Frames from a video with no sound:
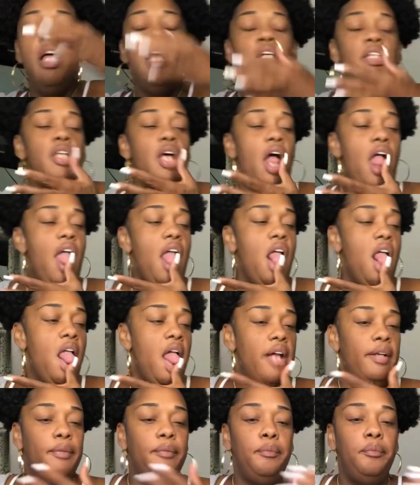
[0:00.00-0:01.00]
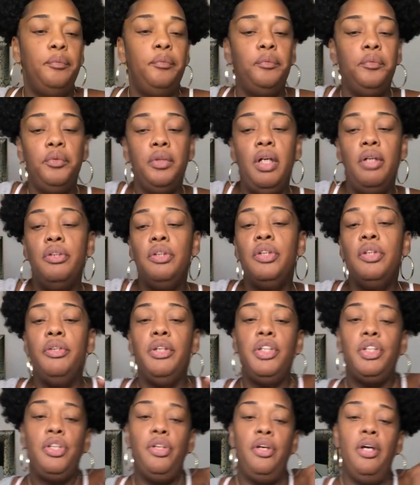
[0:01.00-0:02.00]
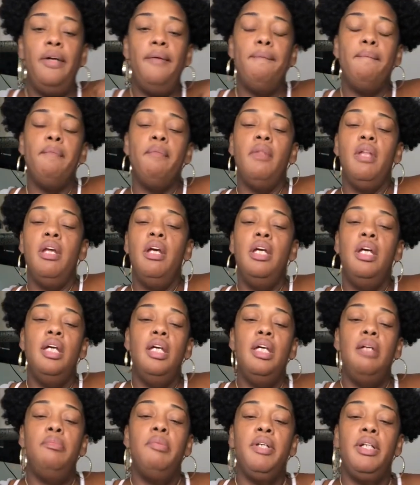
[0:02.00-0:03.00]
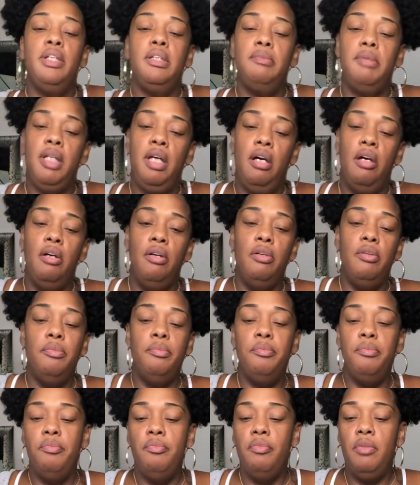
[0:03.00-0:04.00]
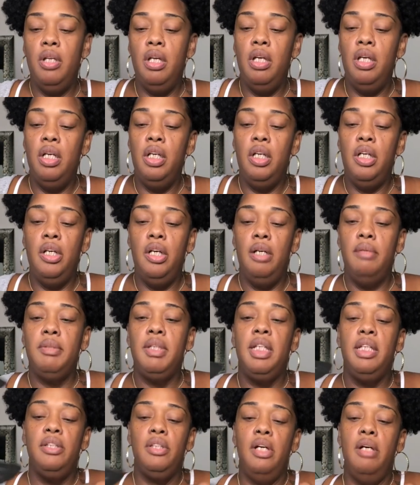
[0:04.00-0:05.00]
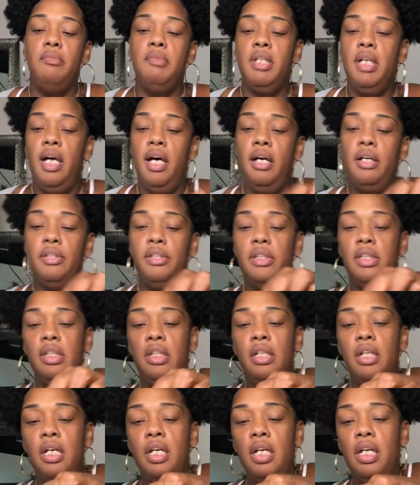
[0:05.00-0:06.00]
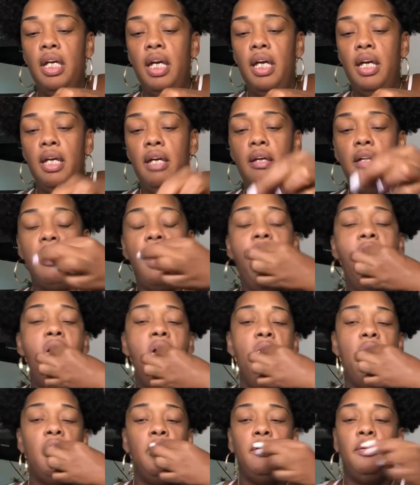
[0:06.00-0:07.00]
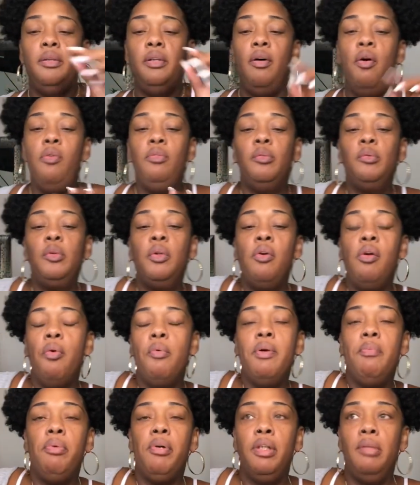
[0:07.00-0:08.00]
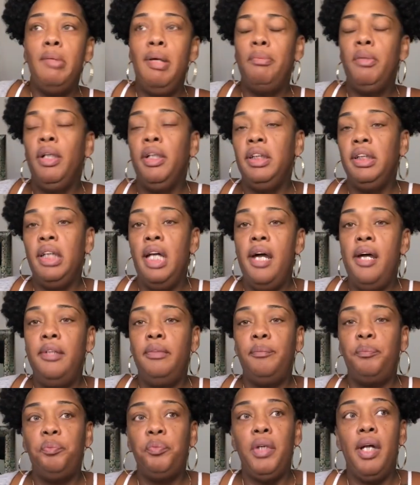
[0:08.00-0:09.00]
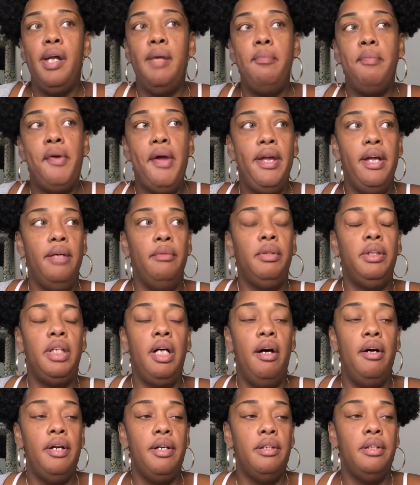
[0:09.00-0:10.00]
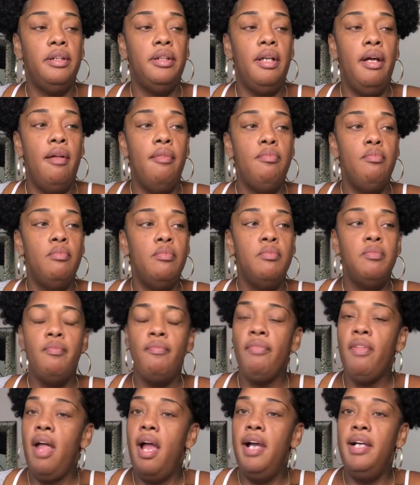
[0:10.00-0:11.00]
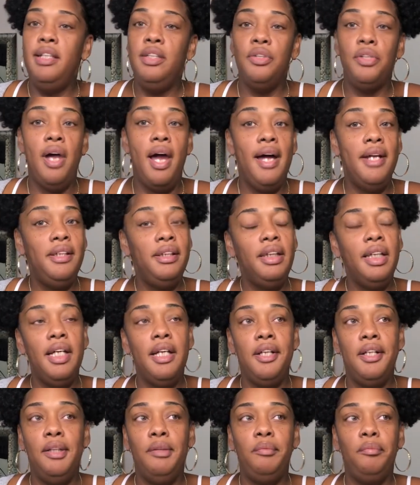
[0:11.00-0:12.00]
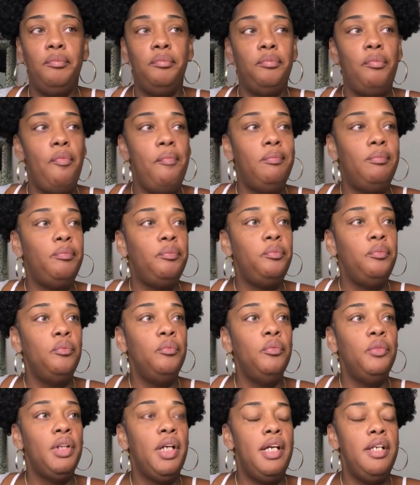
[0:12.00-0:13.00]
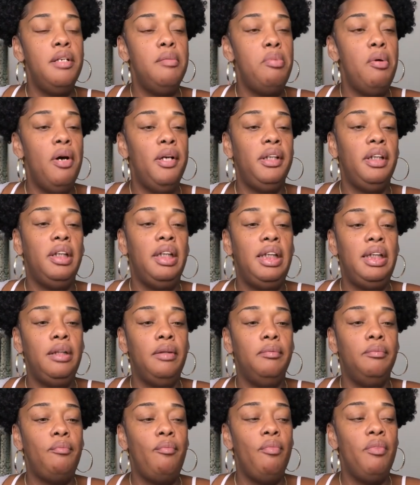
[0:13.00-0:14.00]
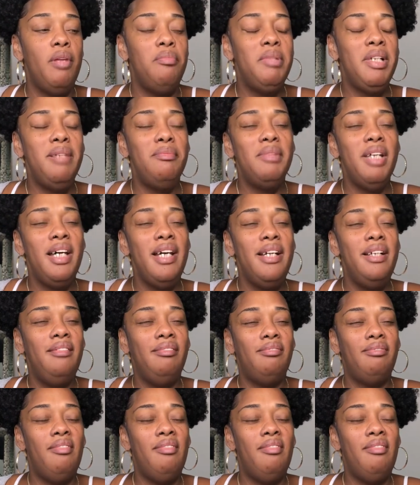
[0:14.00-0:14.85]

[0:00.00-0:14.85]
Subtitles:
So, long story short, he brings me home. You know what I'm saying? So, I'm in the house, and we pull in my parking lot, and we're talking and stuff, and he tried it again in the parking lot. But I'm like,